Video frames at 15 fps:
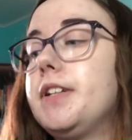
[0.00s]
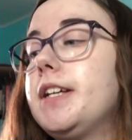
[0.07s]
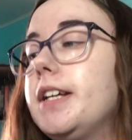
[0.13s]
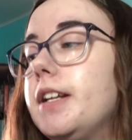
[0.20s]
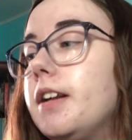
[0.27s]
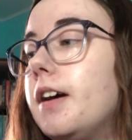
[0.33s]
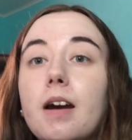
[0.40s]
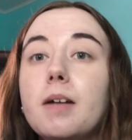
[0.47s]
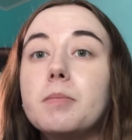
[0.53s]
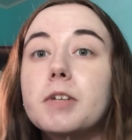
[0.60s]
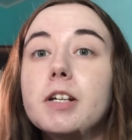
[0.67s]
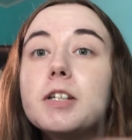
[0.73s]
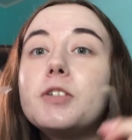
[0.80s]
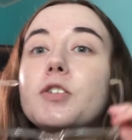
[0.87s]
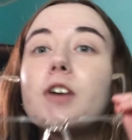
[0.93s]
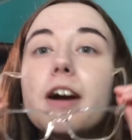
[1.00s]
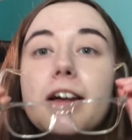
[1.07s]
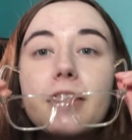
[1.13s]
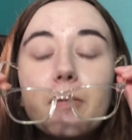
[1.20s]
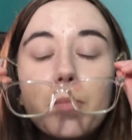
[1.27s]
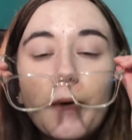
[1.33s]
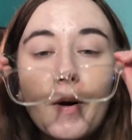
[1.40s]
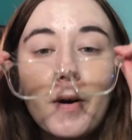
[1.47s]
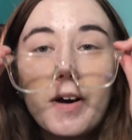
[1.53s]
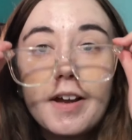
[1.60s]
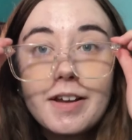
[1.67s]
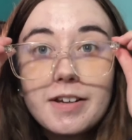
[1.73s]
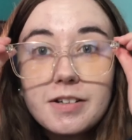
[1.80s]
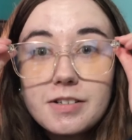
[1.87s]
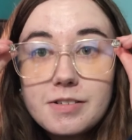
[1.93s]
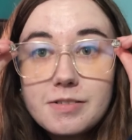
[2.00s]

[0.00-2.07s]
tint. I'm gonna try them on.